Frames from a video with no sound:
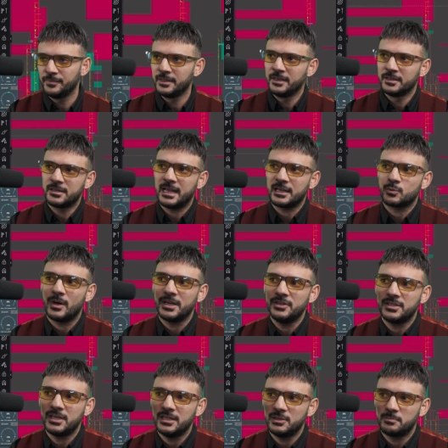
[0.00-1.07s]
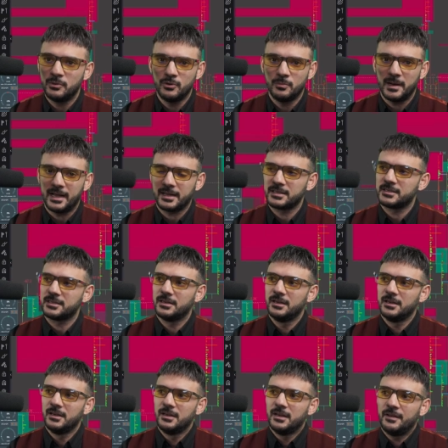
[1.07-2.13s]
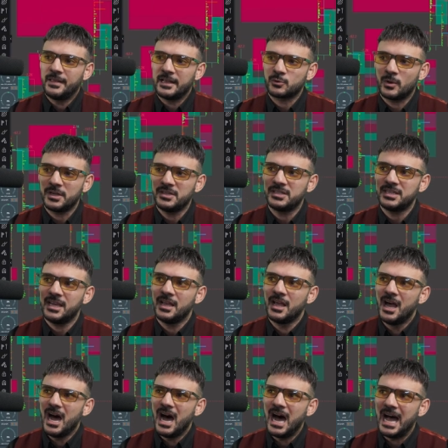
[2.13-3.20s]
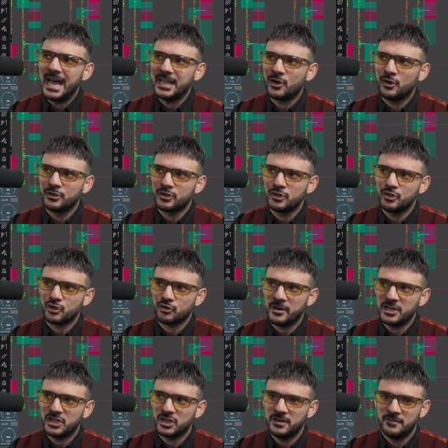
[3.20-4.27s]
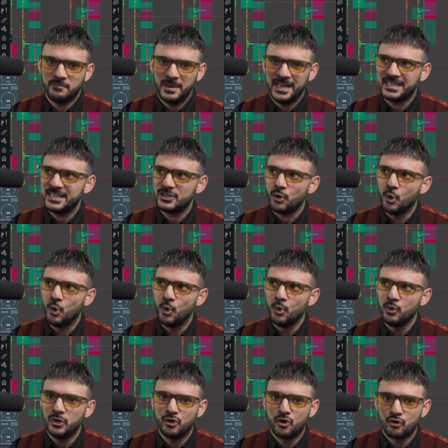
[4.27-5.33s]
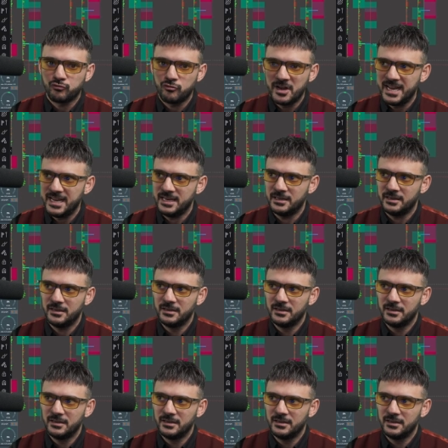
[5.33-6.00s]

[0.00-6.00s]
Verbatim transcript: So that's why you see these pullbacks. And that's why you see high concentration of bids. It's all green.